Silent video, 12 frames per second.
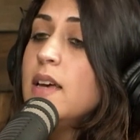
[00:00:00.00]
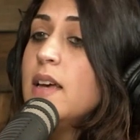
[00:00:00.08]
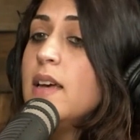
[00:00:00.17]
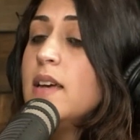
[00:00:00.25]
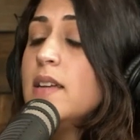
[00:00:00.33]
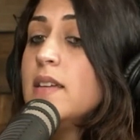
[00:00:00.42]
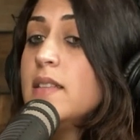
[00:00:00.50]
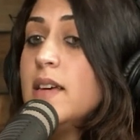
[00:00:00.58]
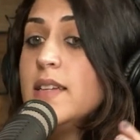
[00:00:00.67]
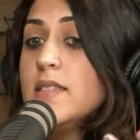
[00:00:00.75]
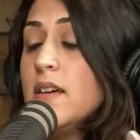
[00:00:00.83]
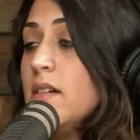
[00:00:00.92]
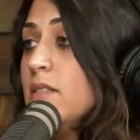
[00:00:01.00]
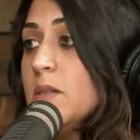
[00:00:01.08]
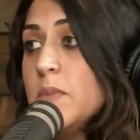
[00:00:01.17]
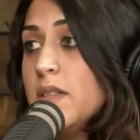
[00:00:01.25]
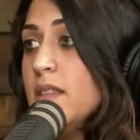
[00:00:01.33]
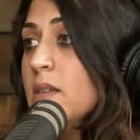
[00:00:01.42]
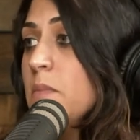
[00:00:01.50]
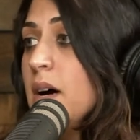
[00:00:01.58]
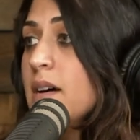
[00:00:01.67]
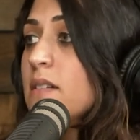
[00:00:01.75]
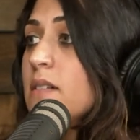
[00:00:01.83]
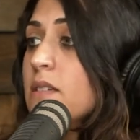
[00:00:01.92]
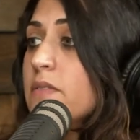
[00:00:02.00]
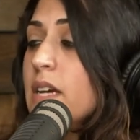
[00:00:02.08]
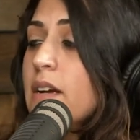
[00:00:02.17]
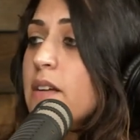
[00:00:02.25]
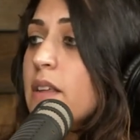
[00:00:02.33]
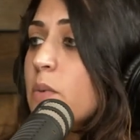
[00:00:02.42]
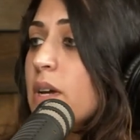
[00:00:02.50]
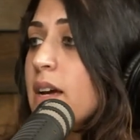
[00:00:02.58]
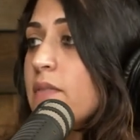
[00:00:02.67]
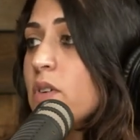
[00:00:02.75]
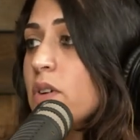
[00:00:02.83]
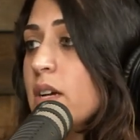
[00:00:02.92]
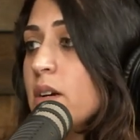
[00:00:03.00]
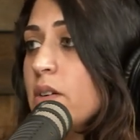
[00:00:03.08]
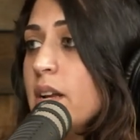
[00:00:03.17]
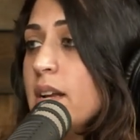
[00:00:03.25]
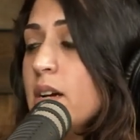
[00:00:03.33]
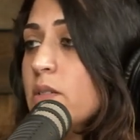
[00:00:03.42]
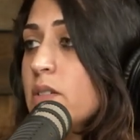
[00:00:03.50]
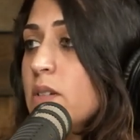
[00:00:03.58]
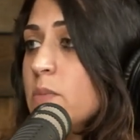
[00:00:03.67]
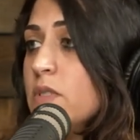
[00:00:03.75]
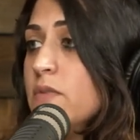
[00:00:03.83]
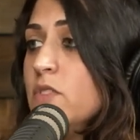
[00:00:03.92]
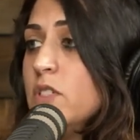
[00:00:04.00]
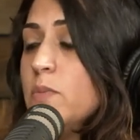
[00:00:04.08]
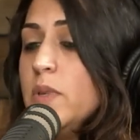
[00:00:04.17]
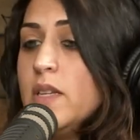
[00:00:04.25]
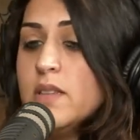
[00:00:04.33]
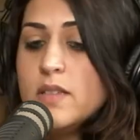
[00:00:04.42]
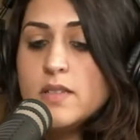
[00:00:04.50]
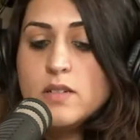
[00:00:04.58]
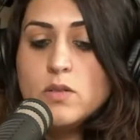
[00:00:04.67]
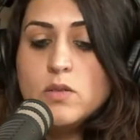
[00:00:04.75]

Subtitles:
And that's ultimately the model of care that we have going on right now in terms of just being this little,